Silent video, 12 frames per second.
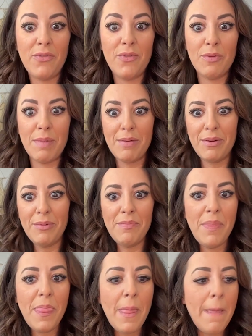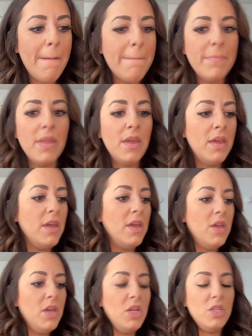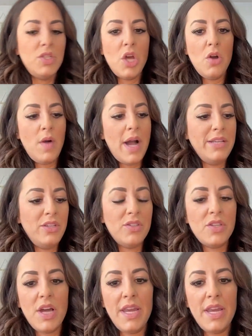for my room. So I just